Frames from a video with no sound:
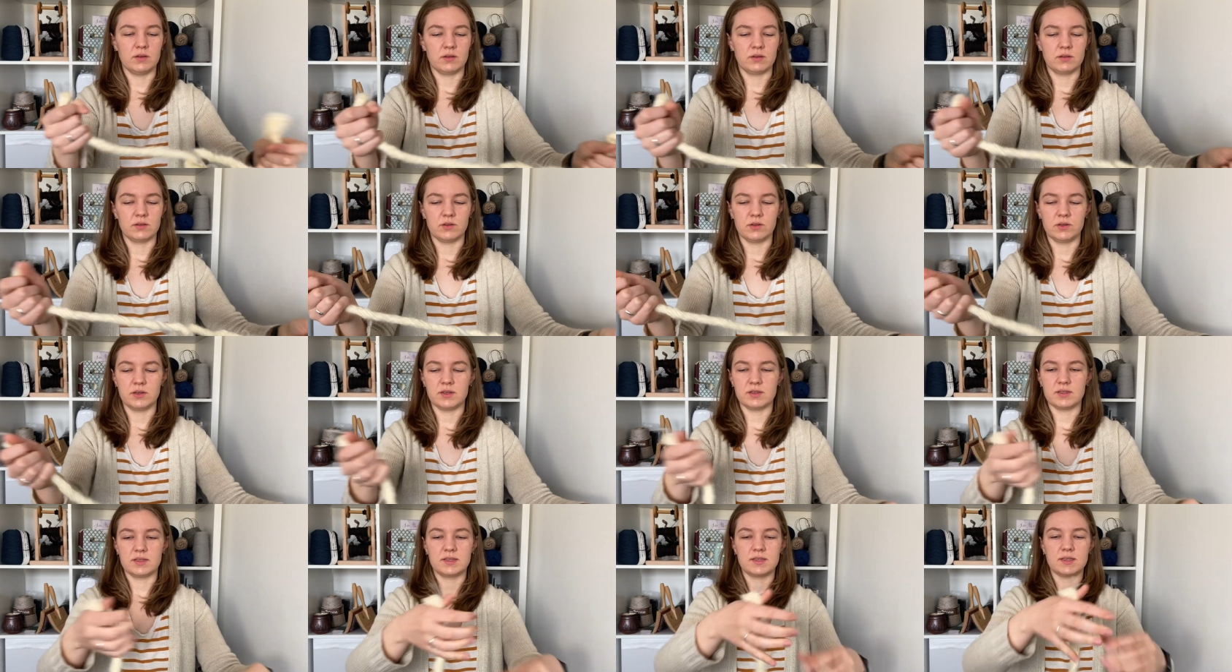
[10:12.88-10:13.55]
so you
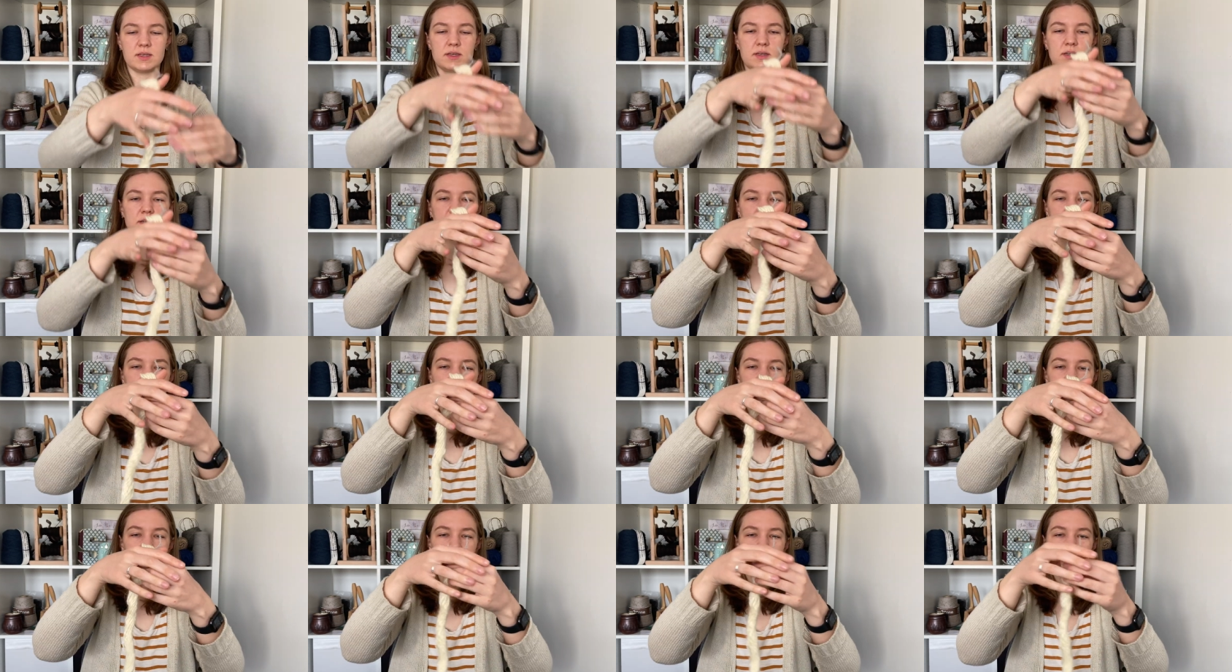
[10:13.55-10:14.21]
can see
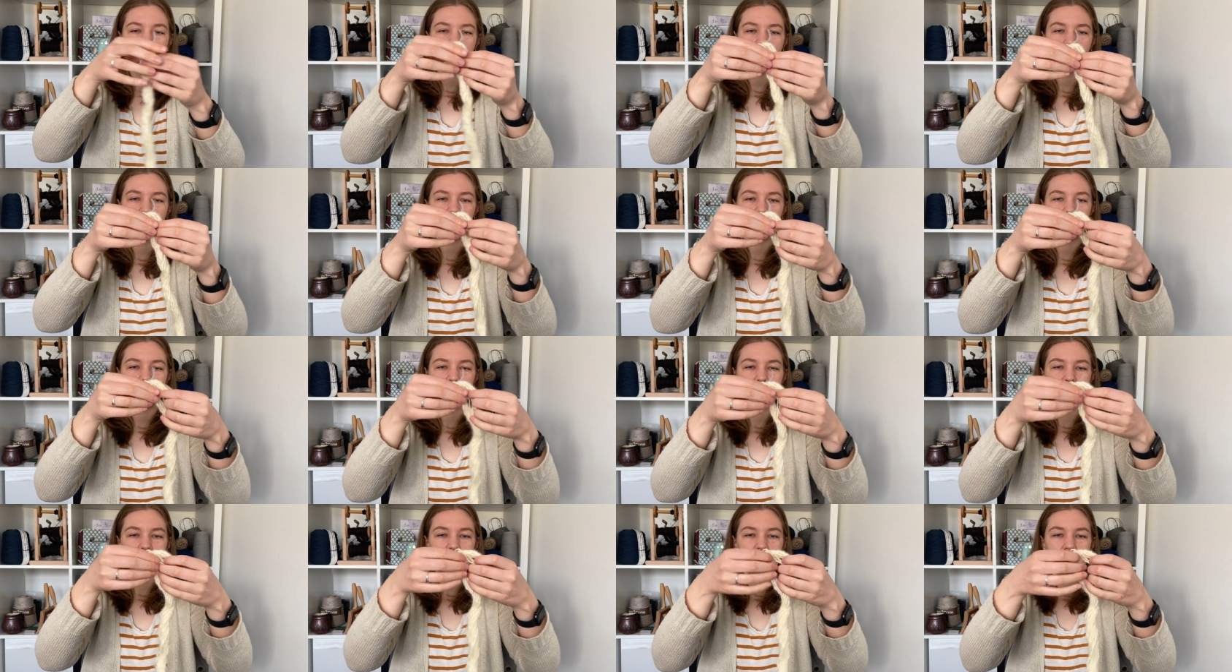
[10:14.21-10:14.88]

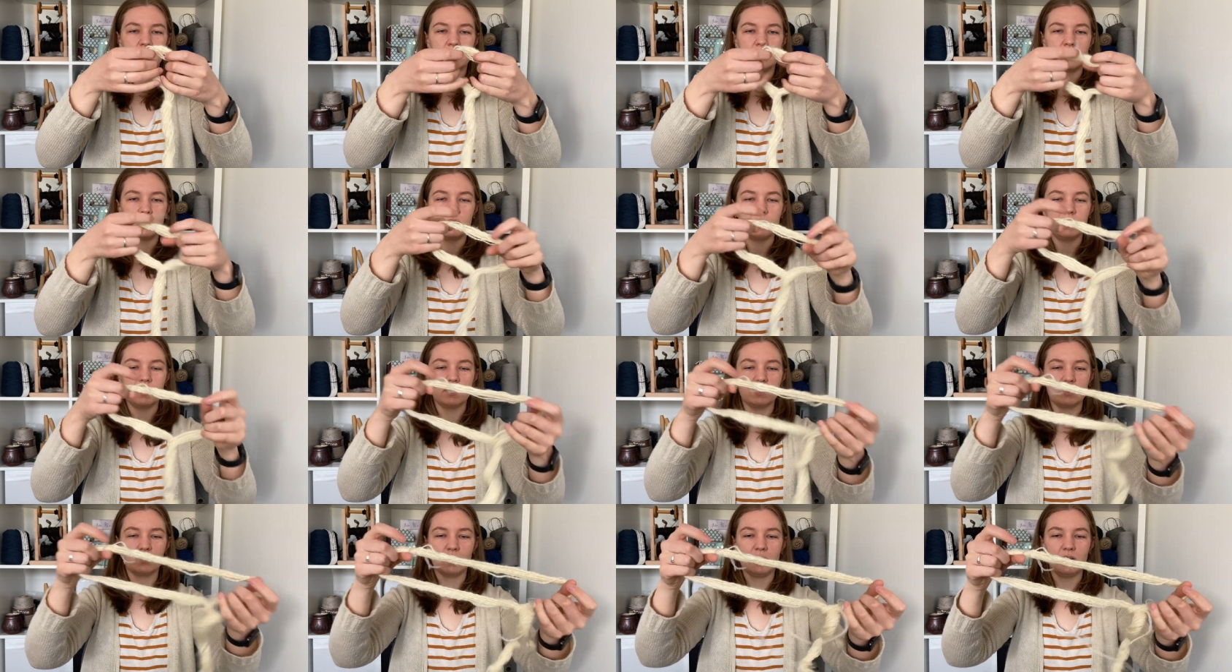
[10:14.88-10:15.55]

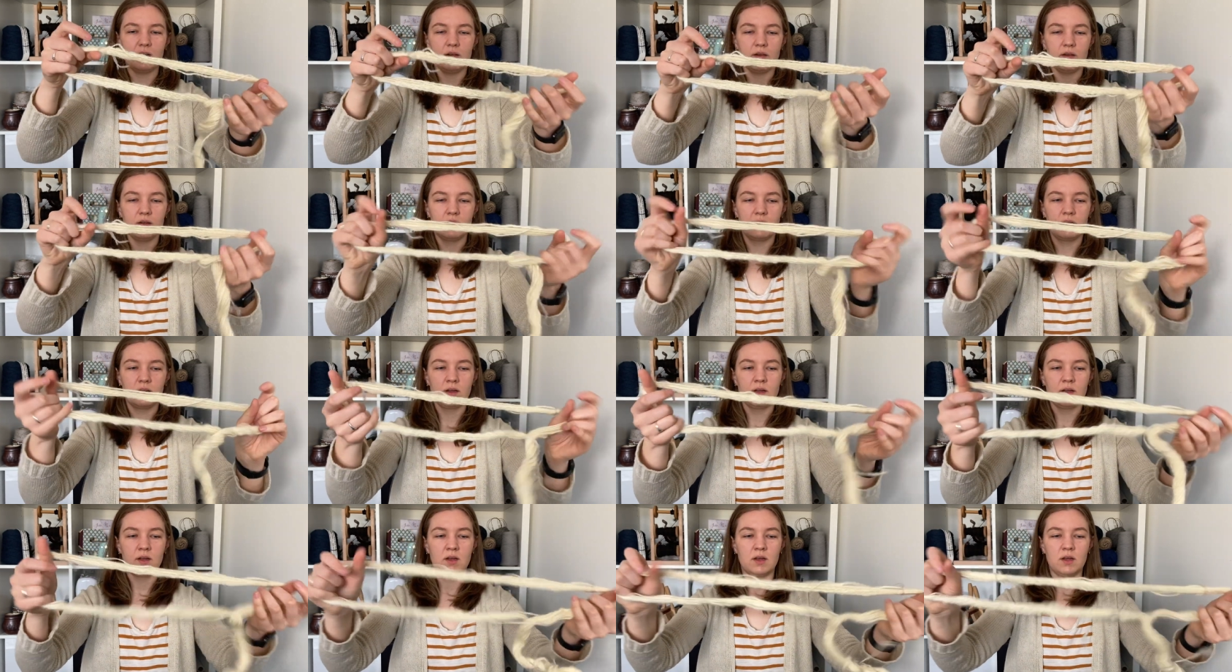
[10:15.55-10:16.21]
as well.
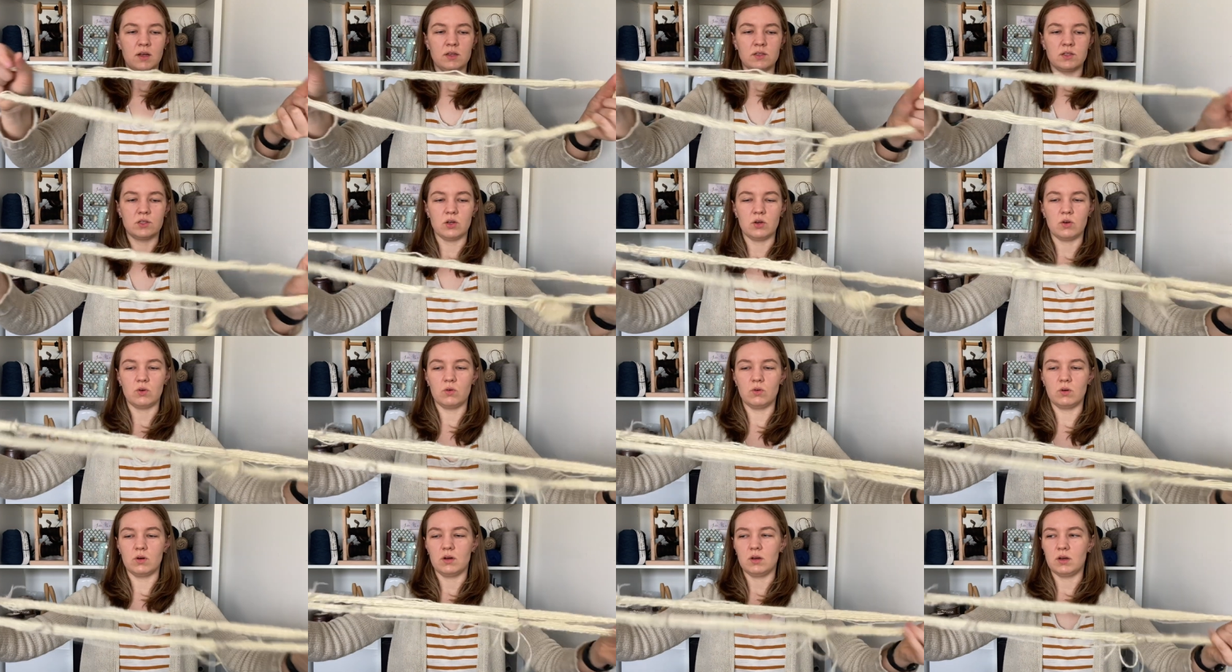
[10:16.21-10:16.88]

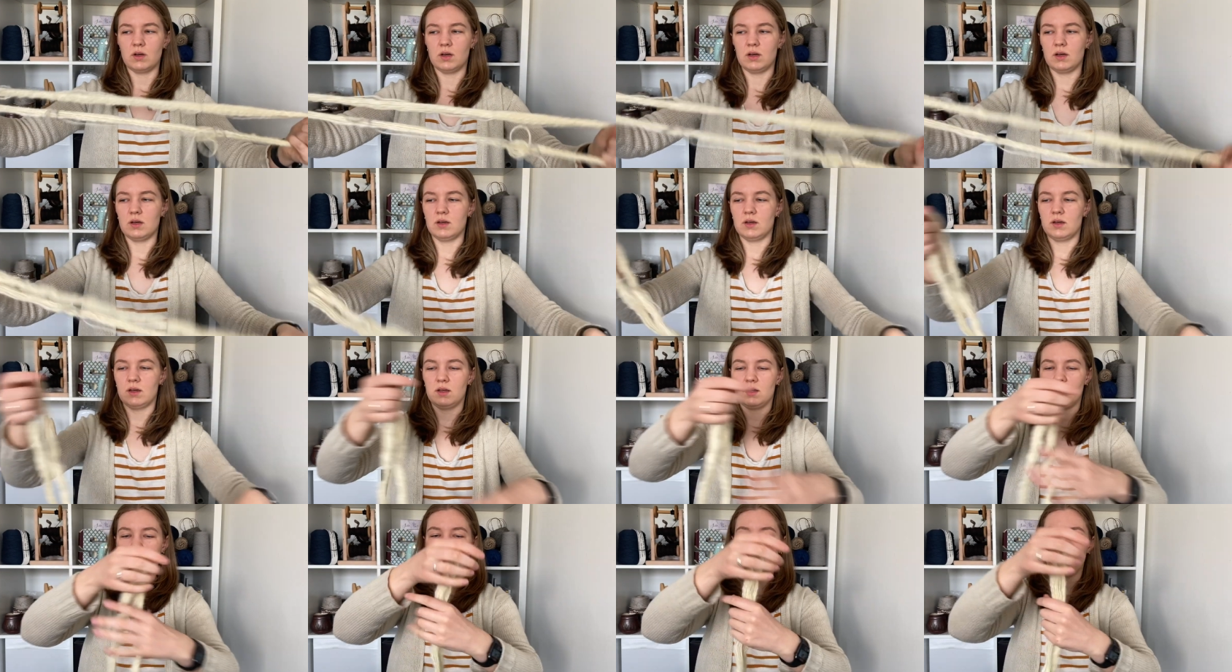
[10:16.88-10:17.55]
So
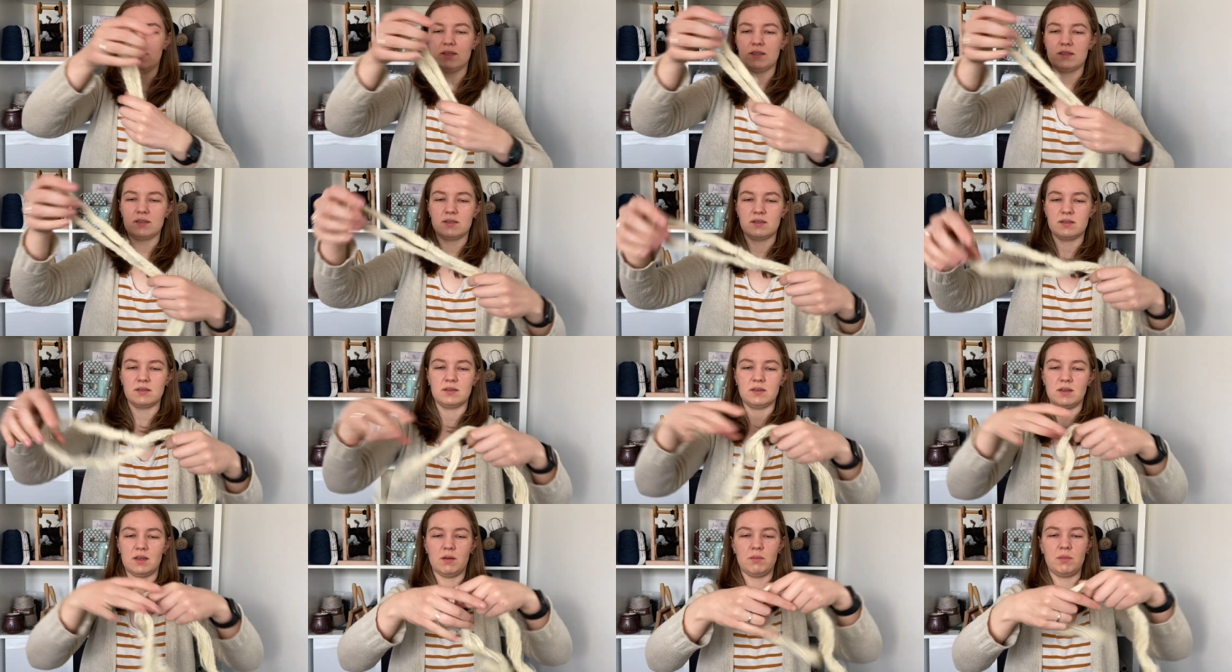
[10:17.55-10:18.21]
this,
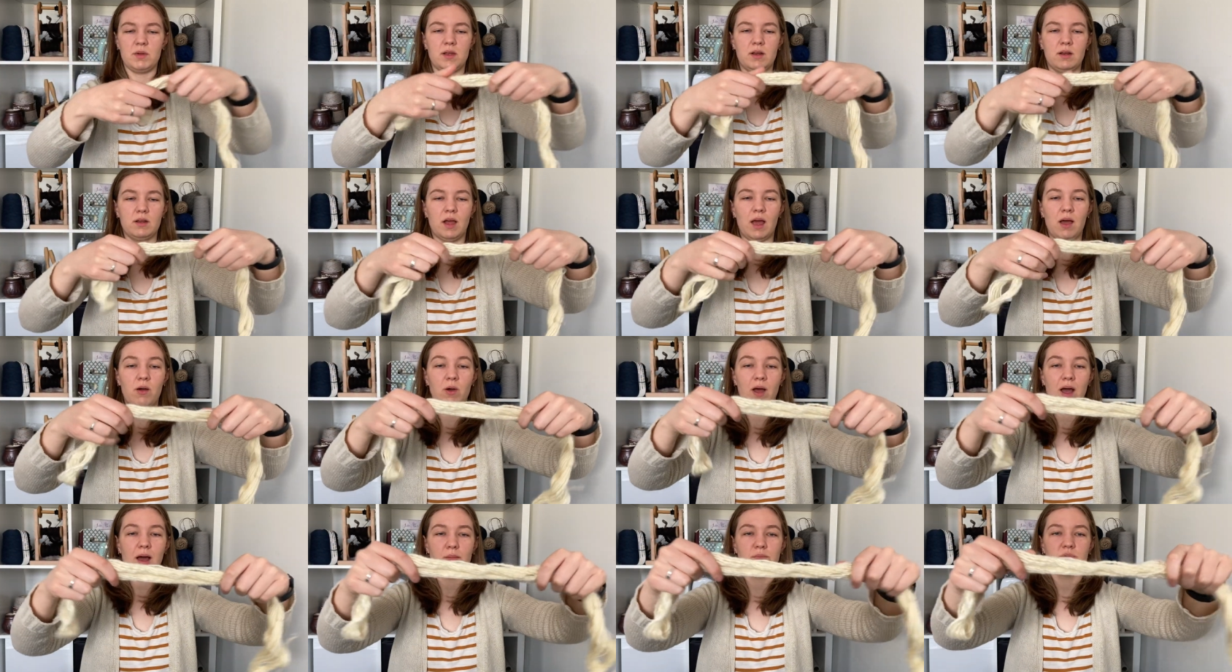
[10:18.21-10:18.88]
I mean, I
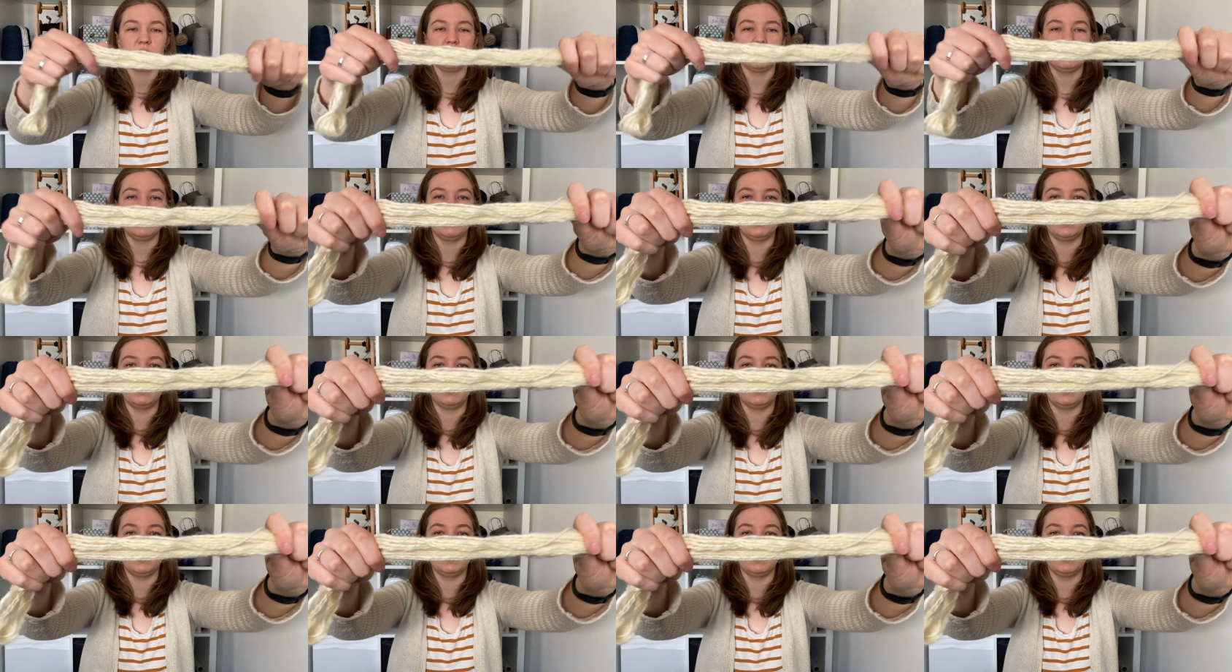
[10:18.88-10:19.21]
absolutely